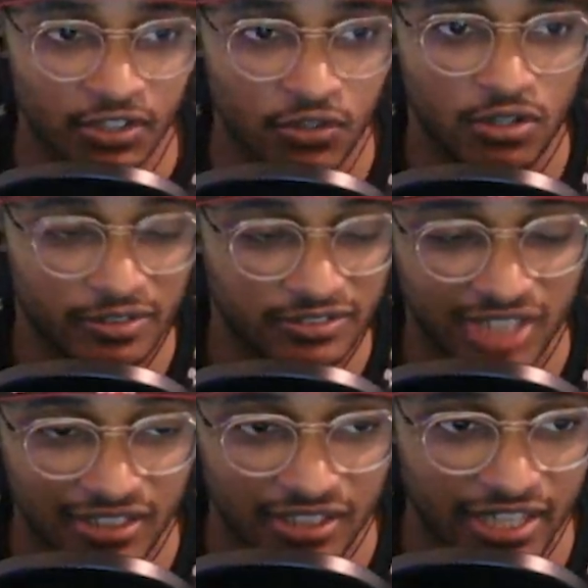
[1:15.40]
or
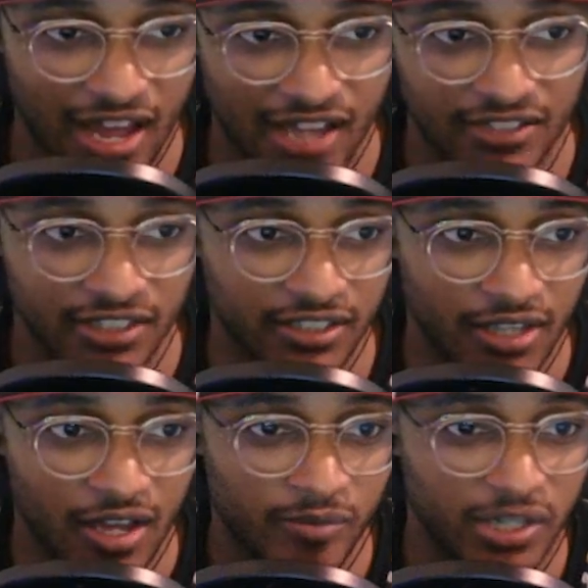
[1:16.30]
technically Andy,
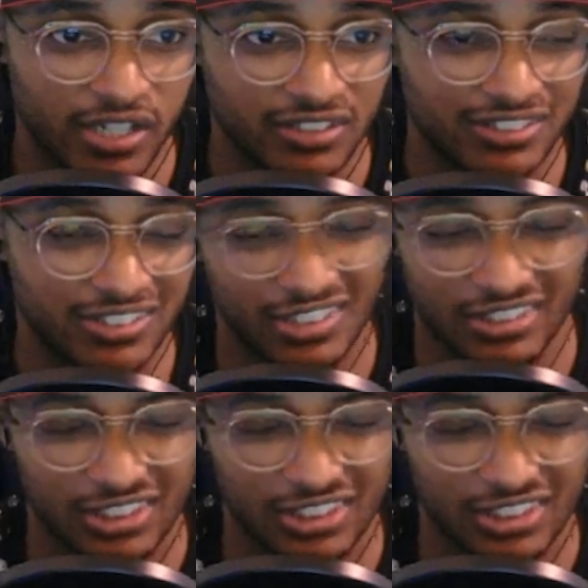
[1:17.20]
but she